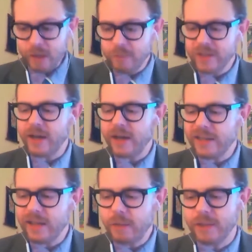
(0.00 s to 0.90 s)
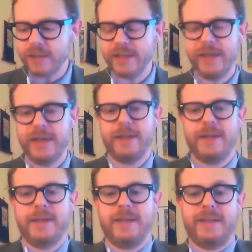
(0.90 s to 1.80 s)
but the Dalai Lama
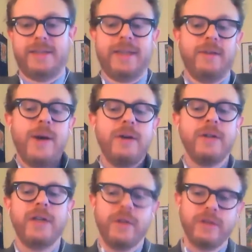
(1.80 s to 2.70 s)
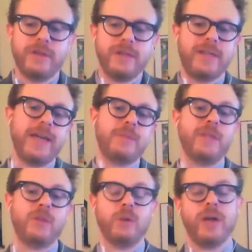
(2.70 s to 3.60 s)
he said, well, you know, there's this text by
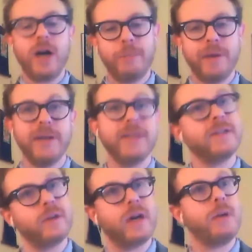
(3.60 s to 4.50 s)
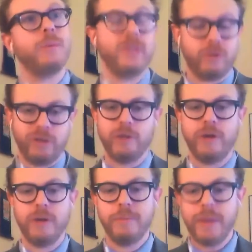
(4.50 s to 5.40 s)
Tsongkhapa, and Tsongkhapa was this really
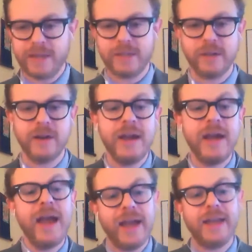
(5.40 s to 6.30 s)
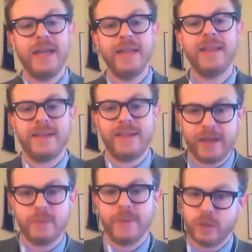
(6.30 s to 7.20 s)
great master. And in that
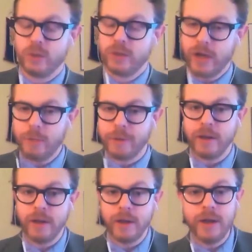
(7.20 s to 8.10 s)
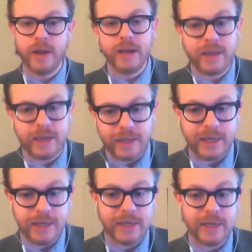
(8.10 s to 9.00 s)
text by Tsongkhapa,
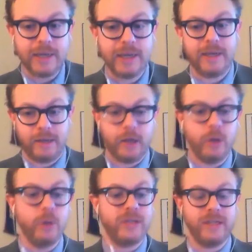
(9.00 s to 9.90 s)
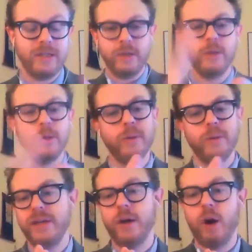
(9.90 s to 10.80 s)
he goes into,
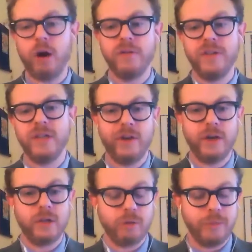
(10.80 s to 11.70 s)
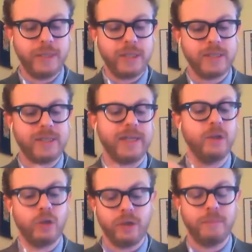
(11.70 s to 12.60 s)
you know, all of these various prohibitions, like you
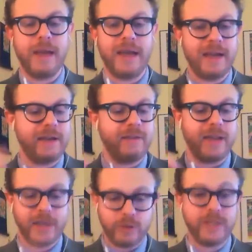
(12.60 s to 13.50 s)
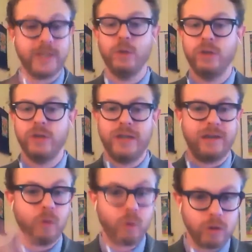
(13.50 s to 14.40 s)
shouldn't have anal sex, you shouldn't have
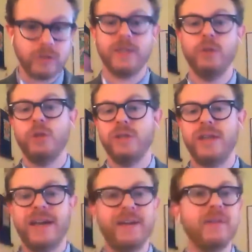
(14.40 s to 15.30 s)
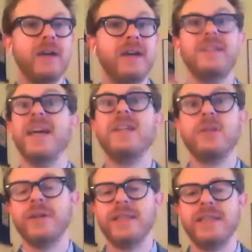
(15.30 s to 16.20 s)
oral sex, you shouldn't have sex
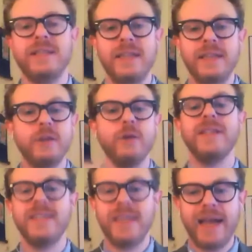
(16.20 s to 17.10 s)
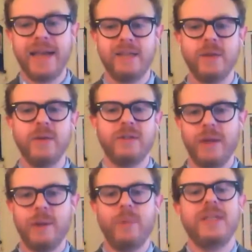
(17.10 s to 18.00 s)
during the during the day. So it, was,
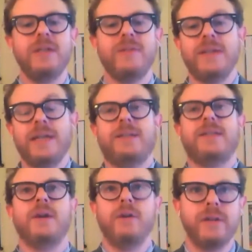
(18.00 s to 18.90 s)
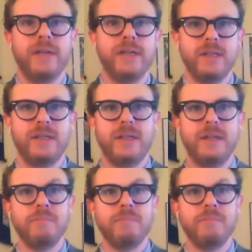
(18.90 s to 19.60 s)
it wasn't even necessarily just